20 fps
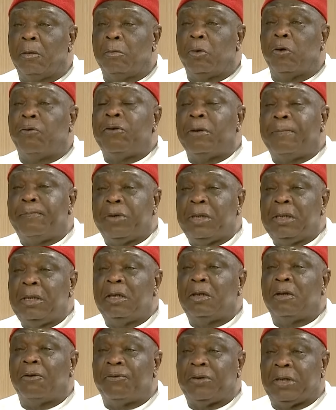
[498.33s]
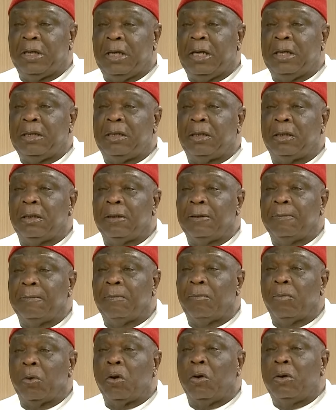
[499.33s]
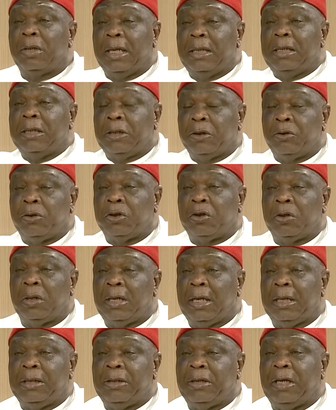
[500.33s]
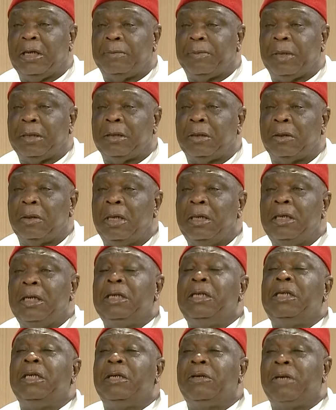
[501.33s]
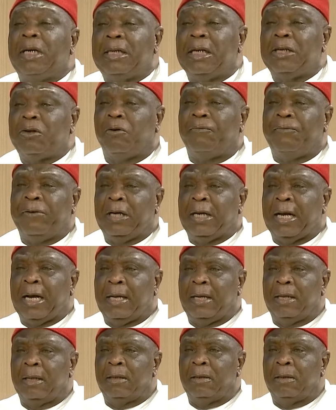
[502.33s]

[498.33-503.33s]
But for a president of Senate, under the situation Nigeria is passing, he's the greatest offender.